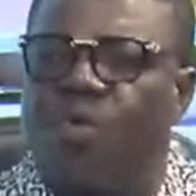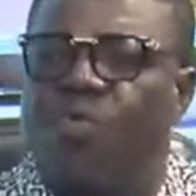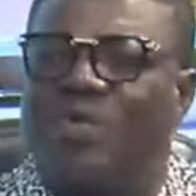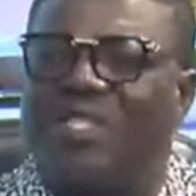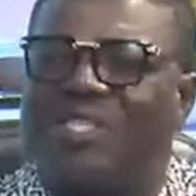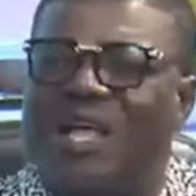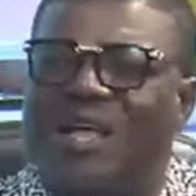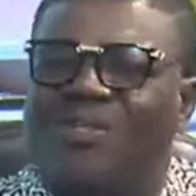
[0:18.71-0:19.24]

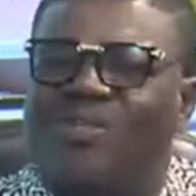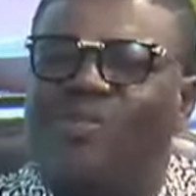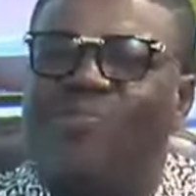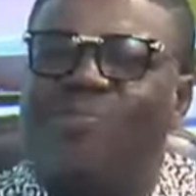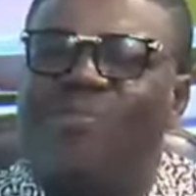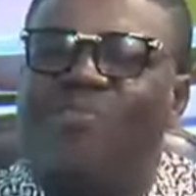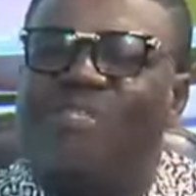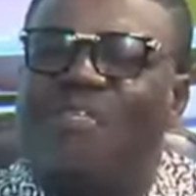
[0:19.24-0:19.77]
Vital
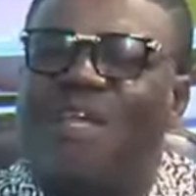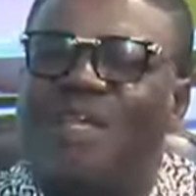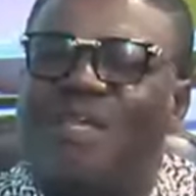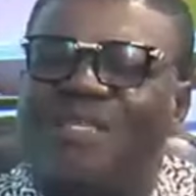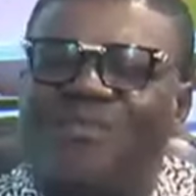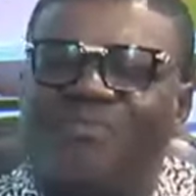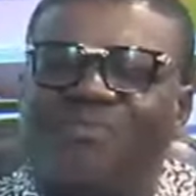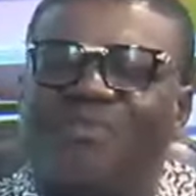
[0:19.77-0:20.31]
should be
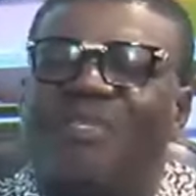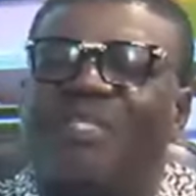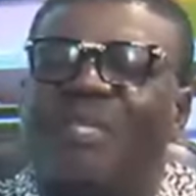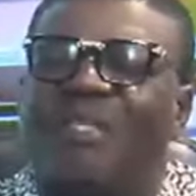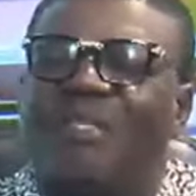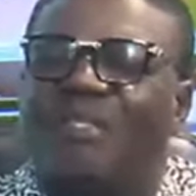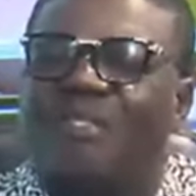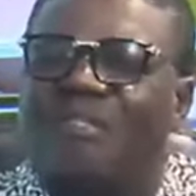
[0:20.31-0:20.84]
resigning for
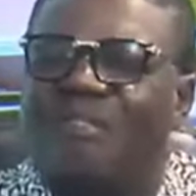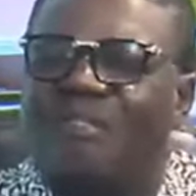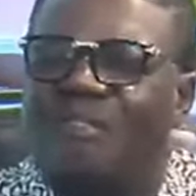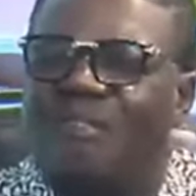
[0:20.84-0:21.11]
saying this.